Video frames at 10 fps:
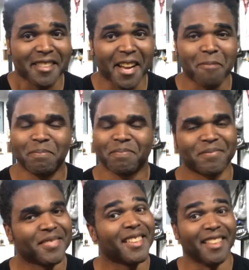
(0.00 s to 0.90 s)
shop,
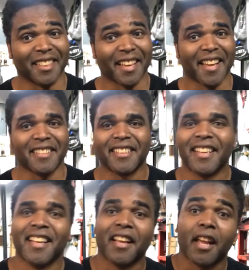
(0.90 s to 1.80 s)
again,
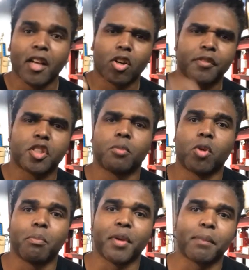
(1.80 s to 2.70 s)
here to offer you some
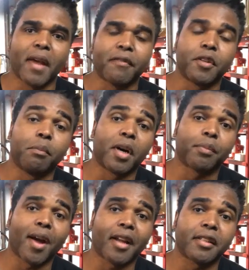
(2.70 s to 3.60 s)
more big bang for the buck
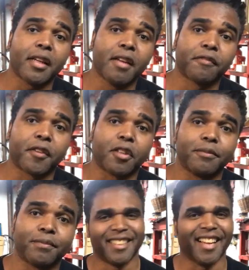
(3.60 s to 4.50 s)
product and info.
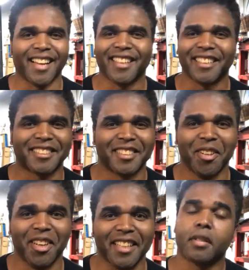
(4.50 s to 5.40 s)
Let's
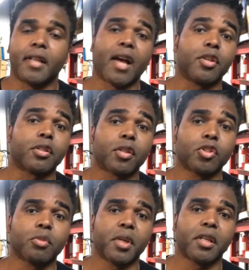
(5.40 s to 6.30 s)
do it! Now, in your
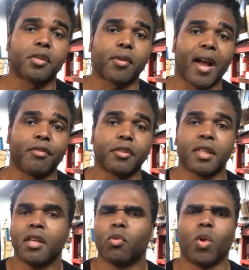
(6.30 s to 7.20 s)
social media
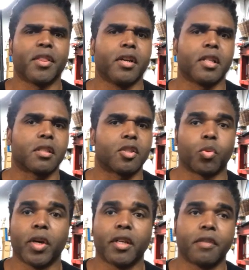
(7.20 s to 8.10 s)
travels, whether it's
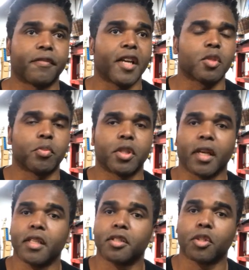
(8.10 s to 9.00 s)
Twitter,
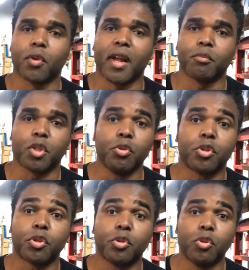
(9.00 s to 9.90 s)
Facebook, Instagram,
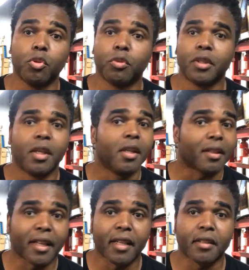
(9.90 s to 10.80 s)
YouTube,
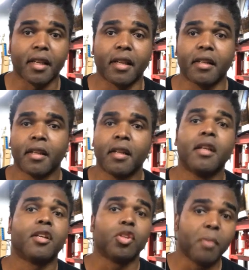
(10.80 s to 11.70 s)
LinkedIn,
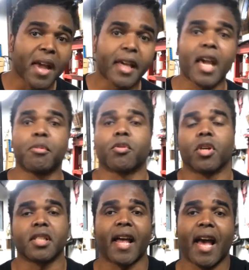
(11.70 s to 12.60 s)
you may have came
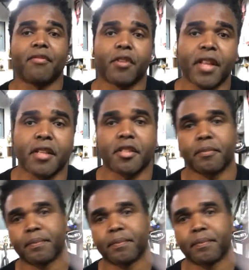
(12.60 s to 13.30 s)
across an ad for this.